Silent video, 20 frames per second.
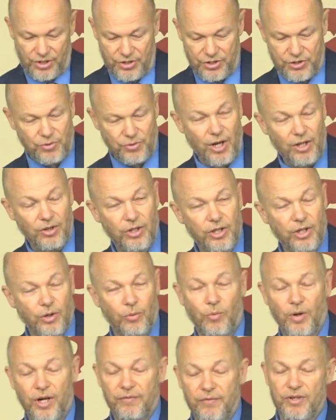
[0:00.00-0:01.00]
struggling or
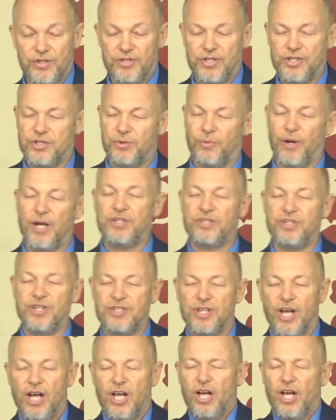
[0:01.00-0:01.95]
whatever your situation is,